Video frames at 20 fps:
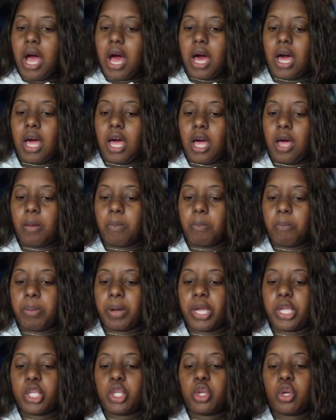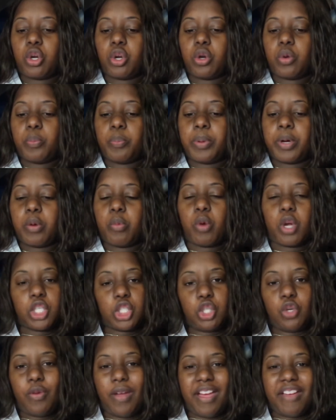But
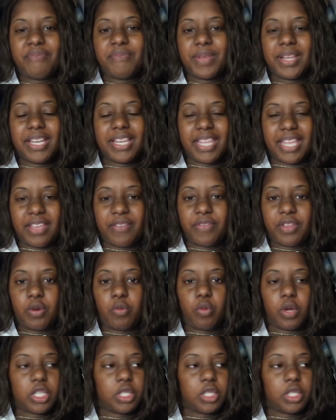what you have been given,